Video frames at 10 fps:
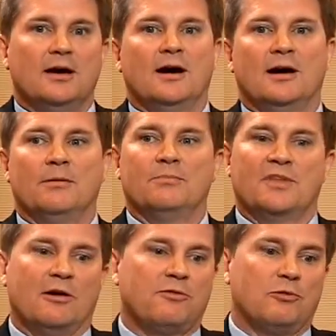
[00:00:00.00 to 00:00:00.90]
um,
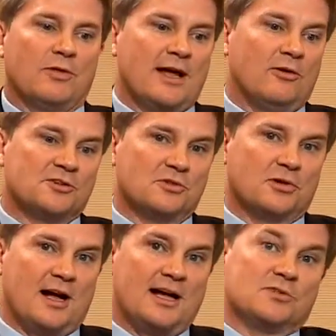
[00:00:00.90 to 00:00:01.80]
therefore, that also
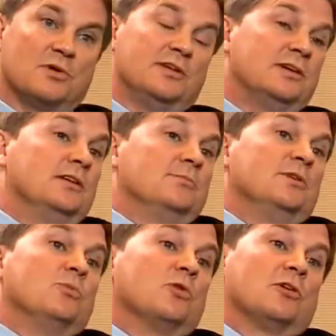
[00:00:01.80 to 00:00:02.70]
guides whether you need to
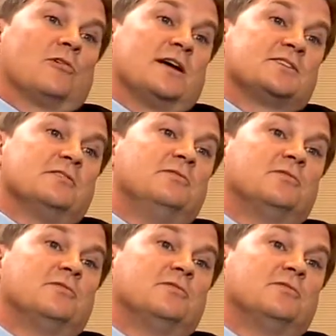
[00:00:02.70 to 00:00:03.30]
be more aggressive